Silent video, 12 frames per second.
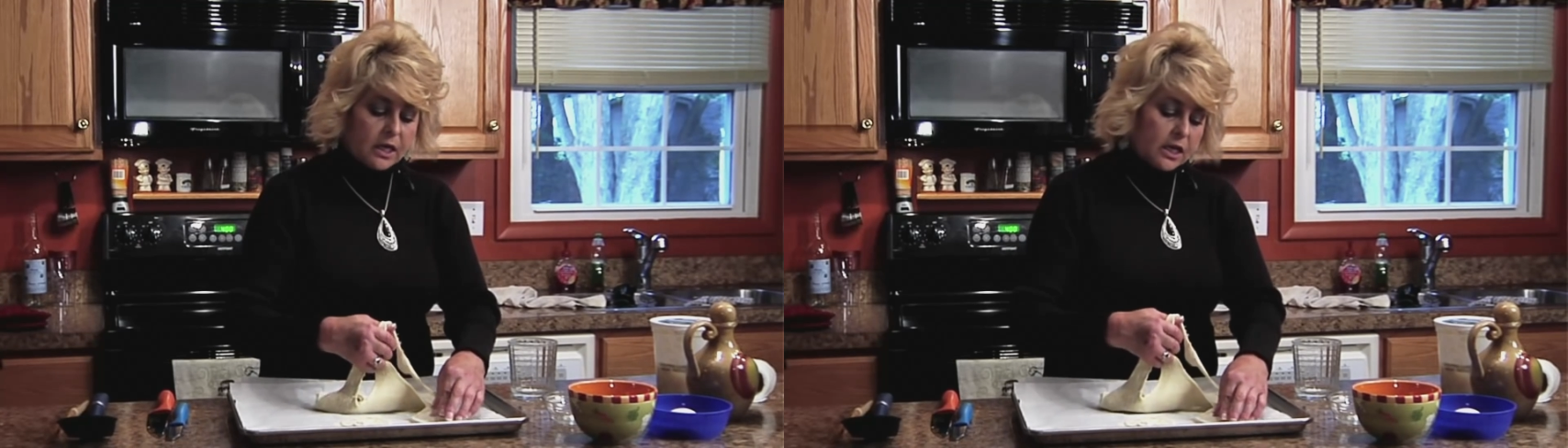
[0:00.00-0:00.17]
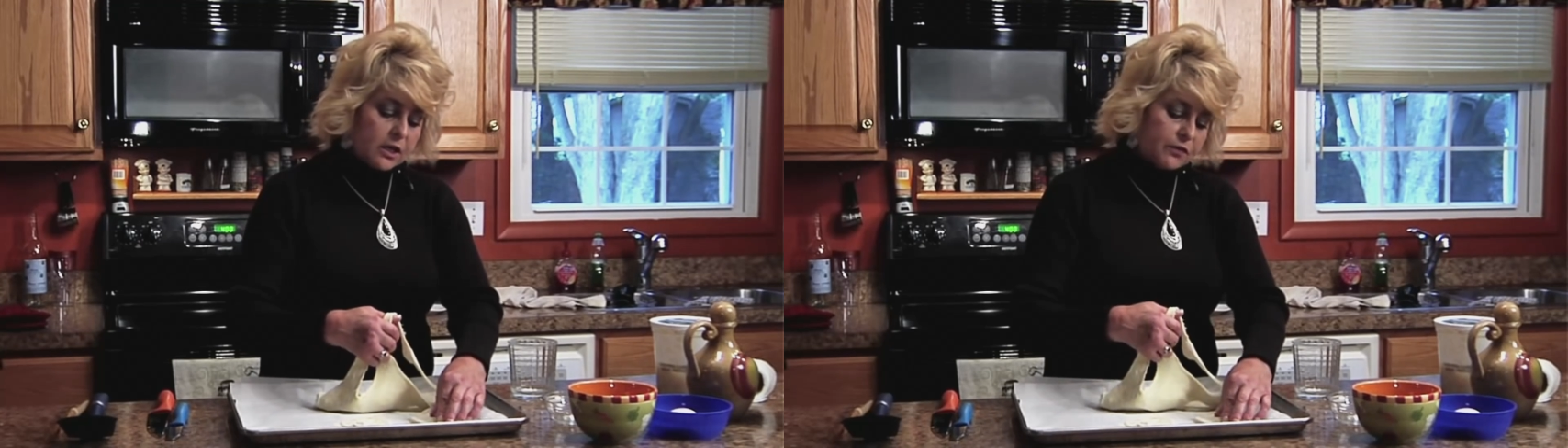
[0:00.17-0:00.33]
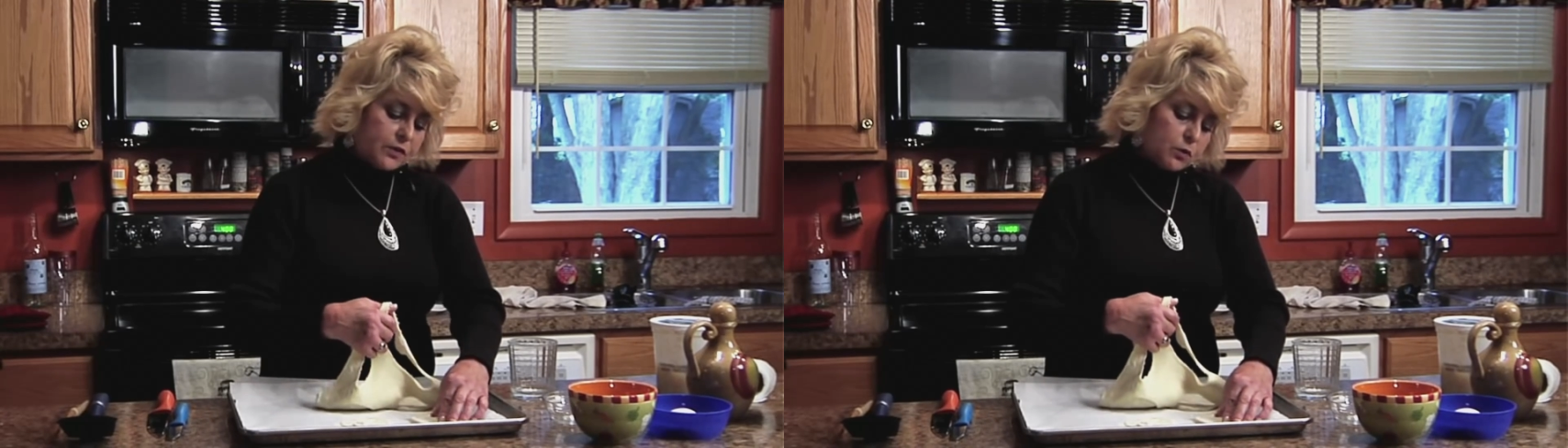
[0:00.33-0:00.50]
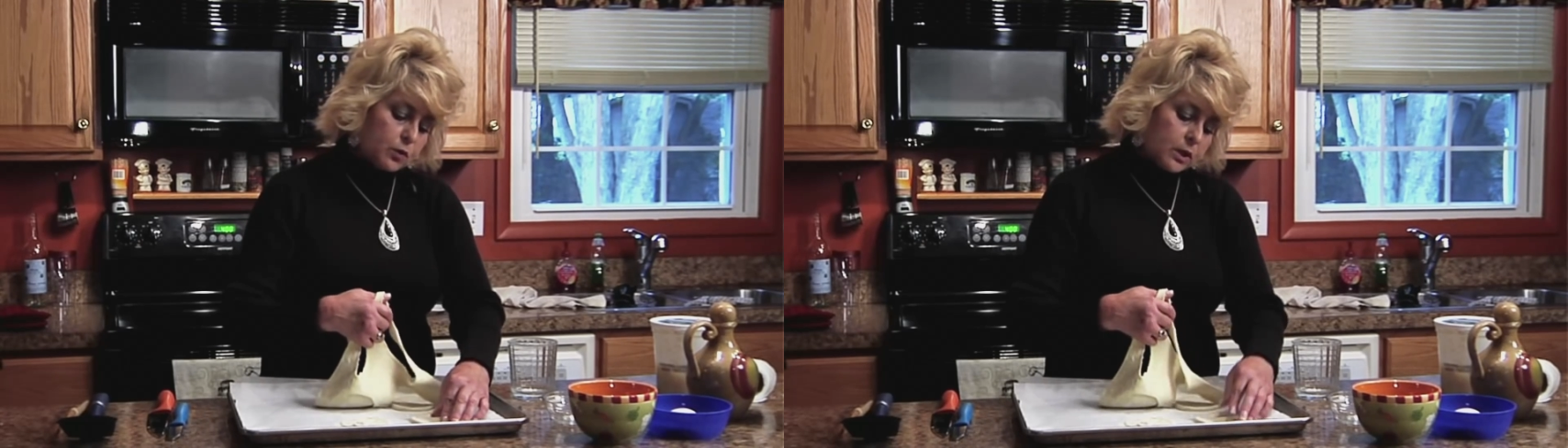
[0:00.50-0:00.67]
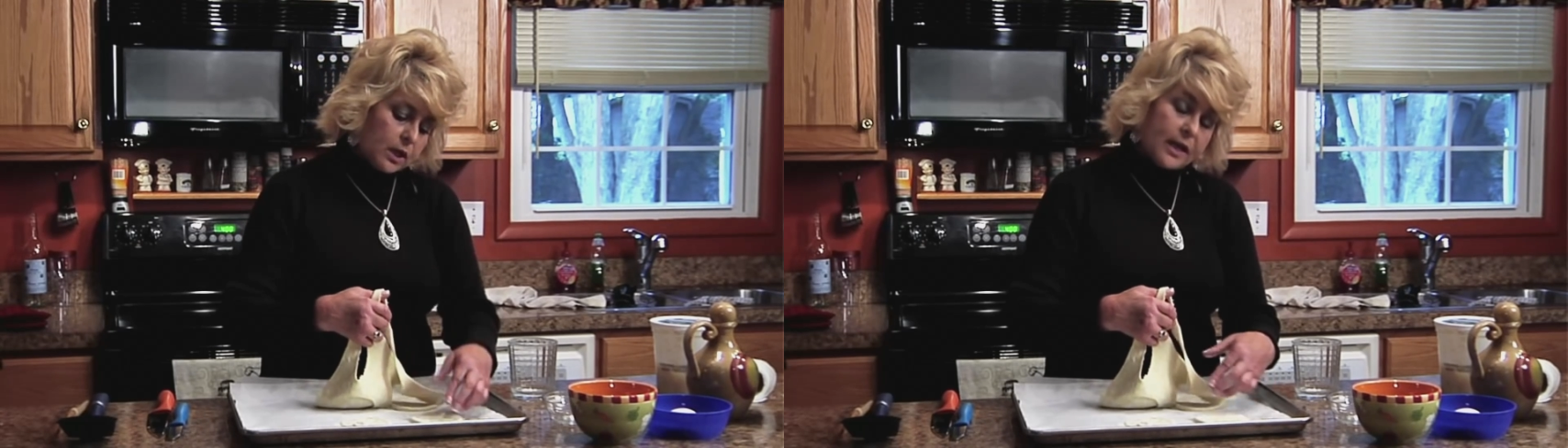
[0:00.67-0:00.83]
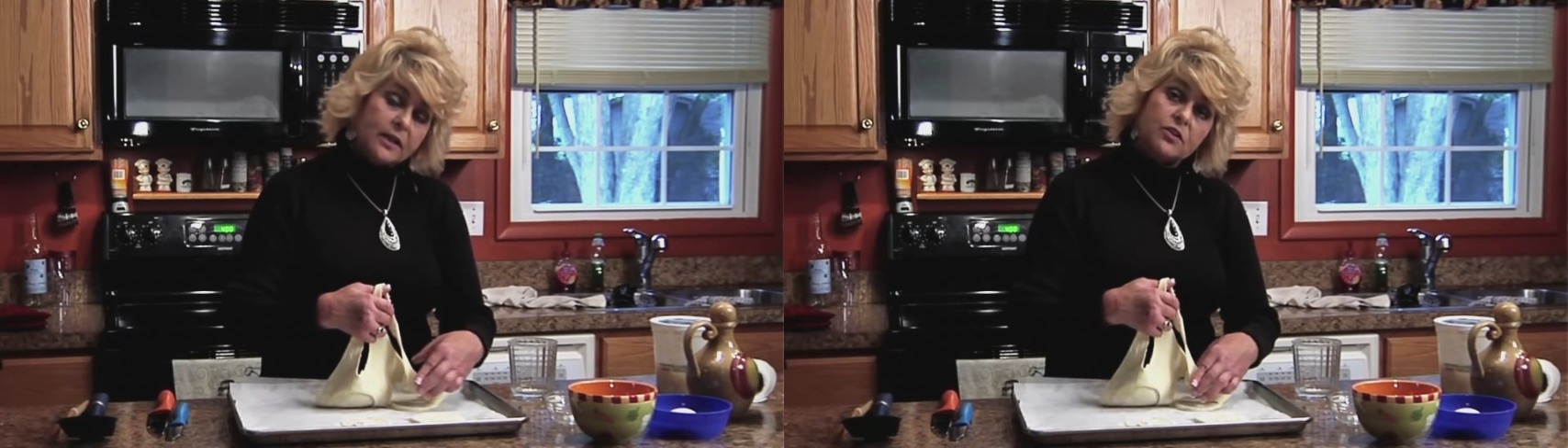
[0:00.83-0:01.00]
If you would
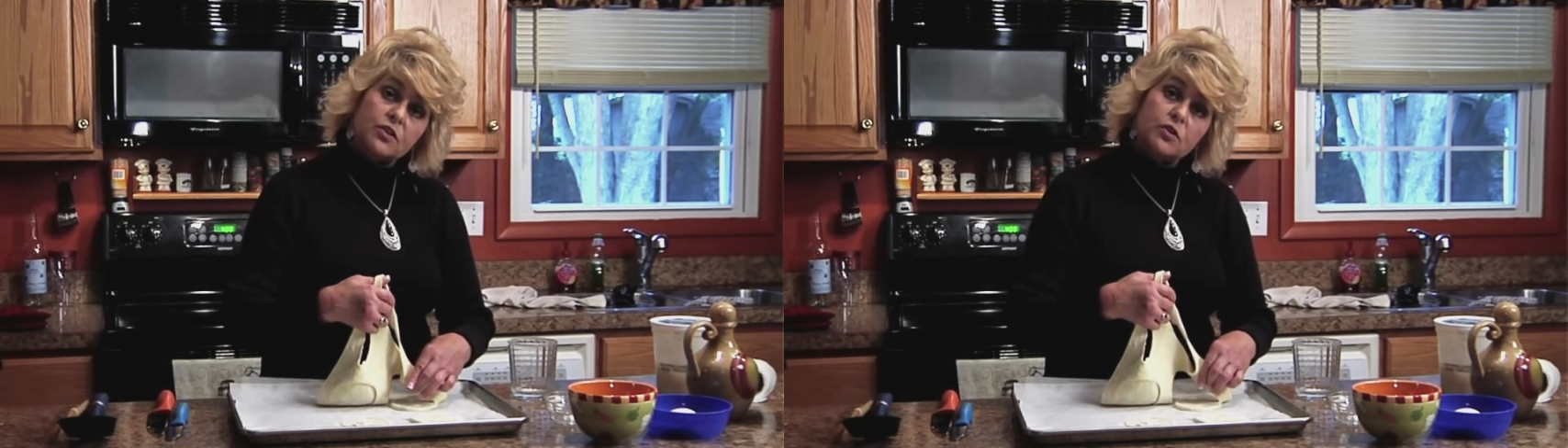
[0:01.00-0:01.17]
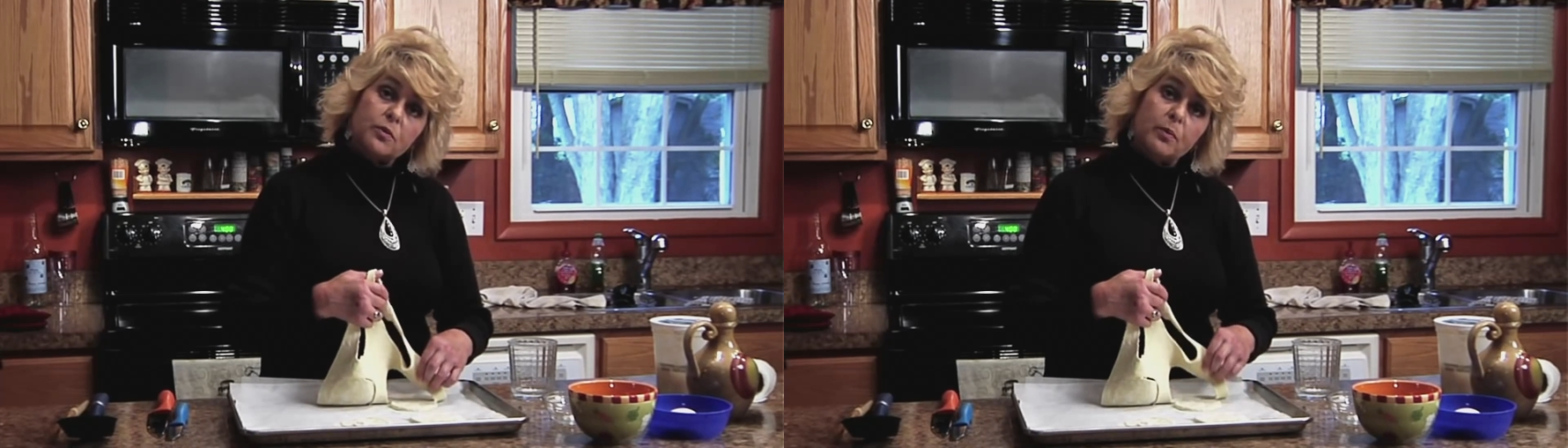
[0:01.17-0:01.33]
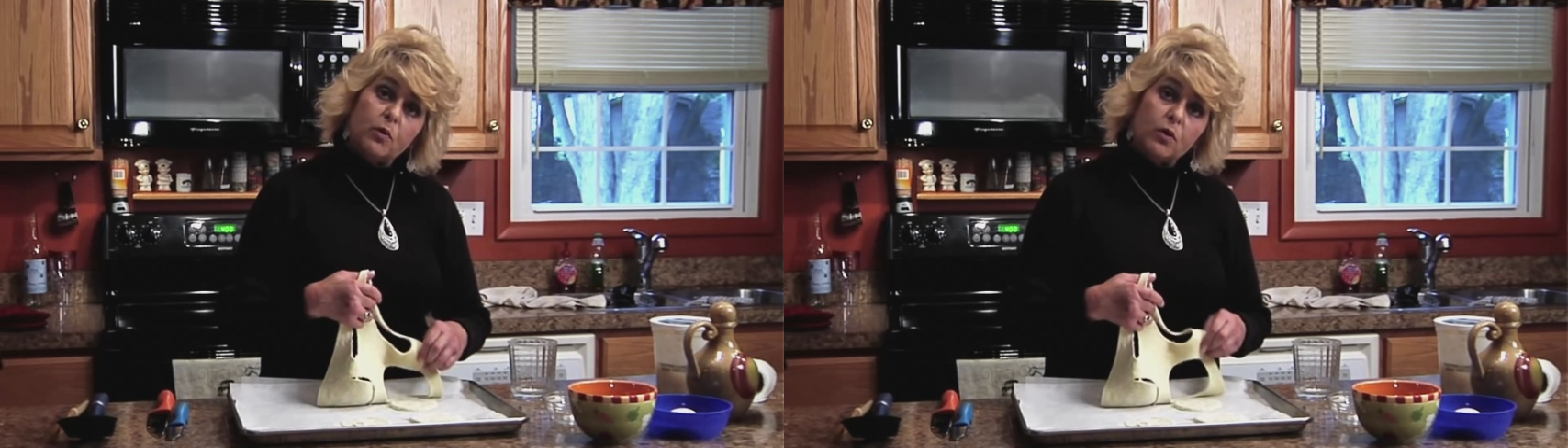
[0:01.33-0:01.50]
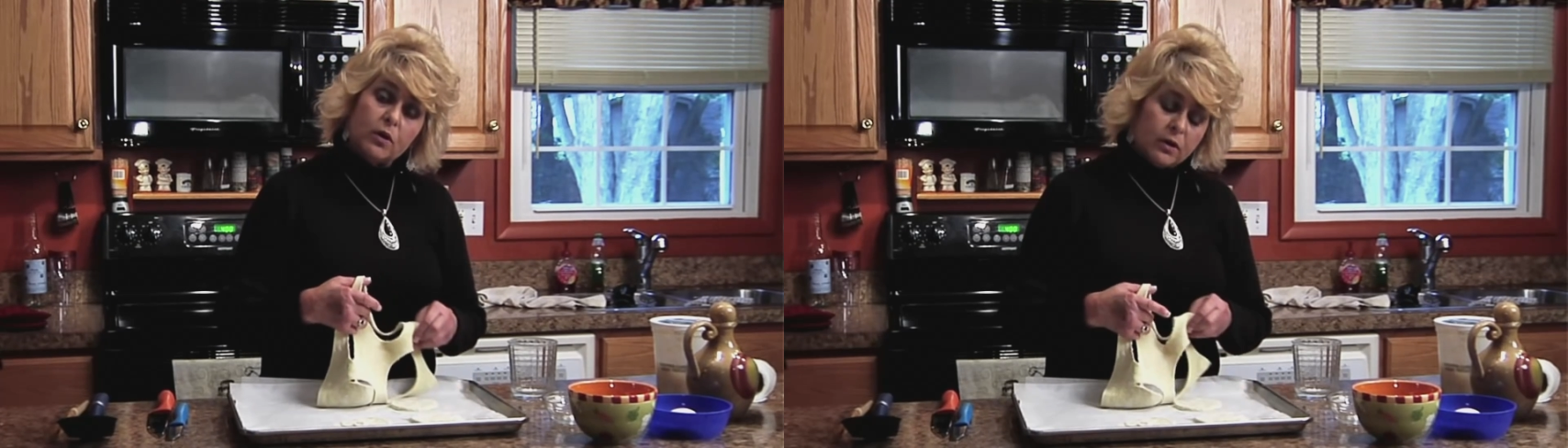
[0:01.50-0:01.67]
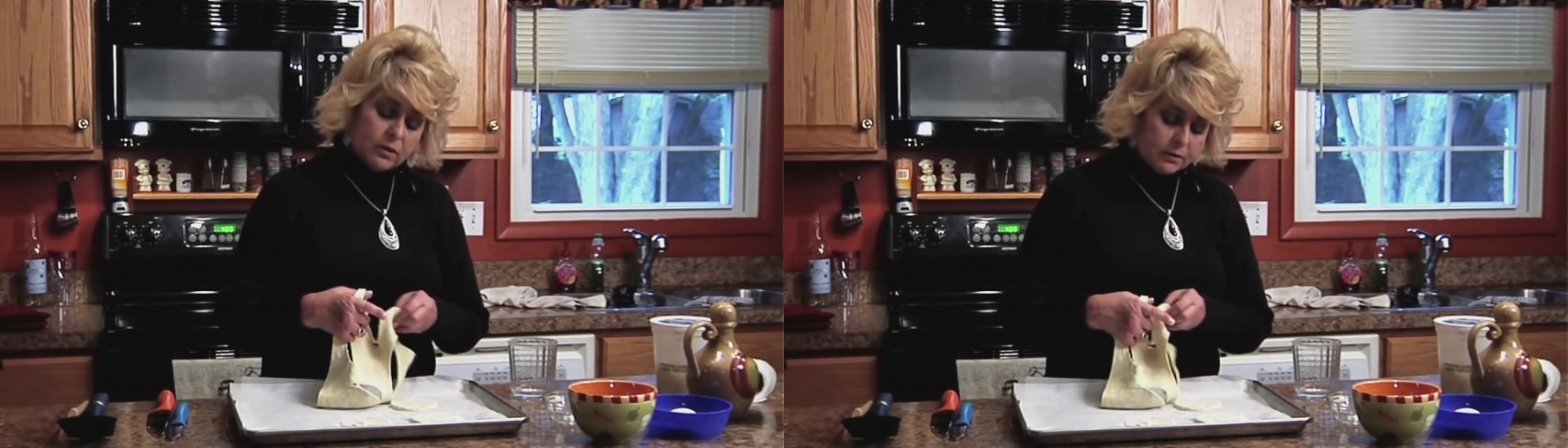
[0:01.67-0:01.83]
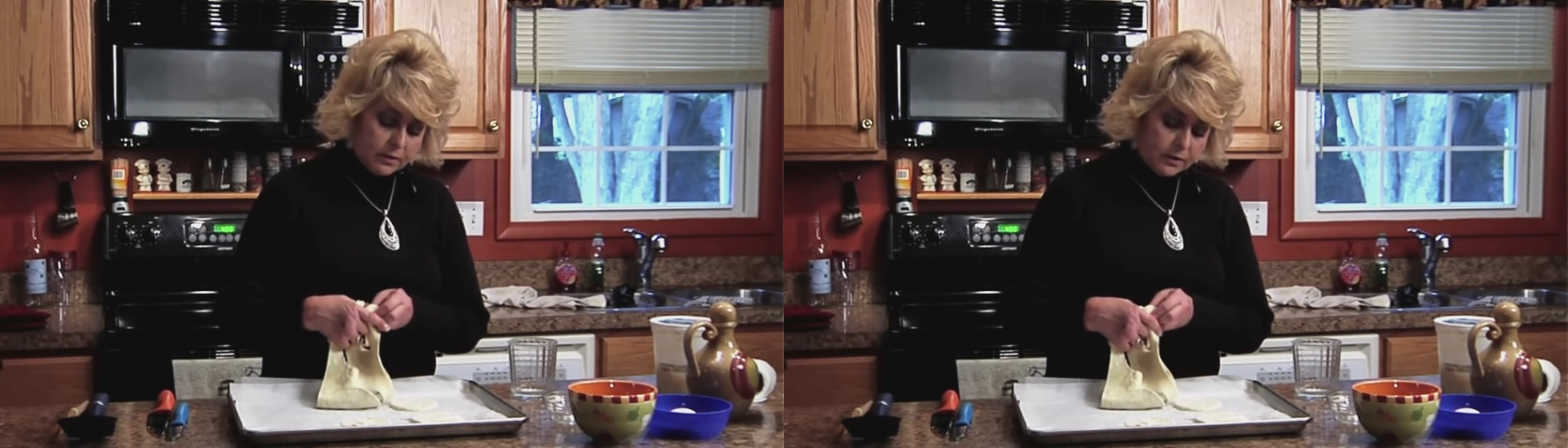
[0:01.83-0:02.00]
like to do more,